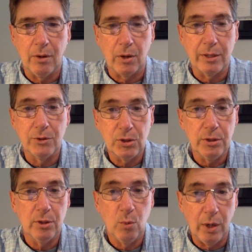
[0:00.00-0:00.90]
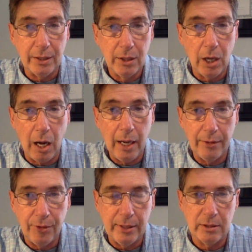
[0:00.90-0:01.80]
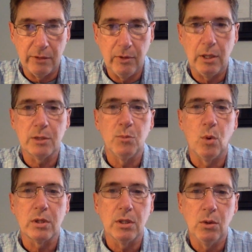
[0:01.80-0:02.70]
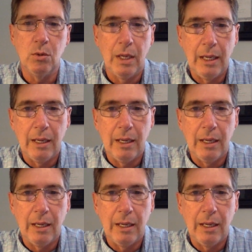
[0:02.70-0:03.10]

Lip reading: or consider what God thinks of us more so